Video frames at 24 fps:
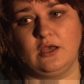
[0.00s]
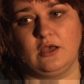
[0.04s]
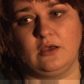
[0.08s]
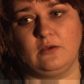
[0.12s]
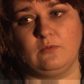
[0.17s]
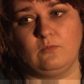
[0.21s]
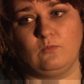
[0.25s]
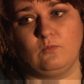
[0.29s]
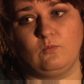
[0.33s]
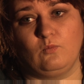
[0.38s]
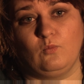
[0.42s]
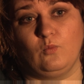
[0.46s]

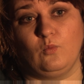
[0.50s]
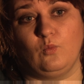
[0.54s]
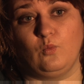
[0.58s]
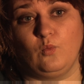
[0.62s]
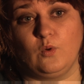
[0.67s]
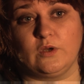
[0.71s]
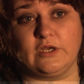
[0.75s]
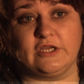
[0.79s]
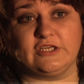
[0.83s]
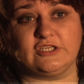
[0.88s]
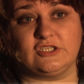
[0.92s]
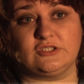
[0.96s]

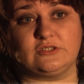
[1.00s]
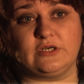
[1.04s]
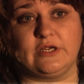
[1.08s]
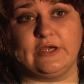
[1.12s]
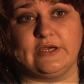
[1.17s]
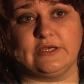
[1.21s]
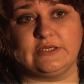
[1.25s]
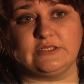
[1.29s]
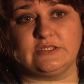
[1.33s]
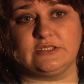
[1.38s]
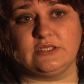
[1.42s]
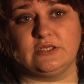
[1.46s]
What I
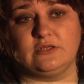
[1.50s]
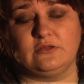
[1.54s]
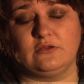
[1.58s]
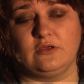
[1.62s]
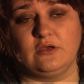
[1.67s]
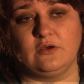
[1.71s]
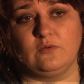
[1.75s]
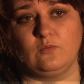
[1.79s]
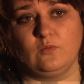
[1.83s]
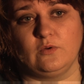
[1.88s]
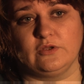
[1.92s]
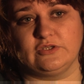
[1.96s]
stress,
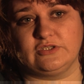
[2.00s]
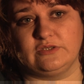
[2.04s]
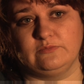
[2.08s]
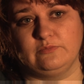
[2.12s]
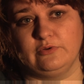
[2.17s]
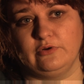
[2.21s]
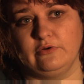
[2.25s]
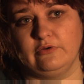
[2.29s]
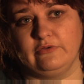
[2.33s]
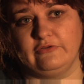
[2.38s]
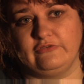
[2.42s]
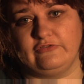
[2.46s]
and what's
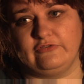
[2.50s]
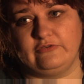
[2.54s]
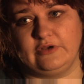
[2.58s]
important